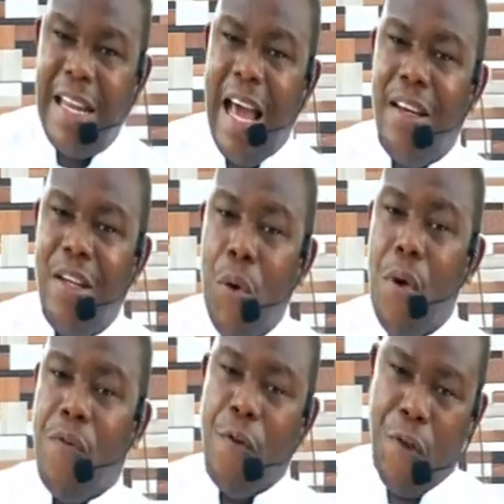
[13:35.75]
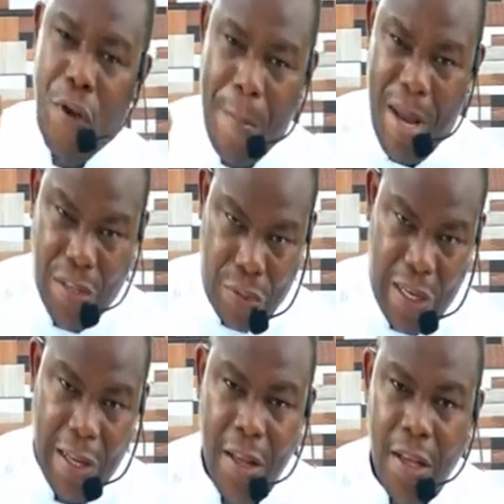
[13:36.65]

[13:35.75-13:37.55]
then you will fulfill your ministry.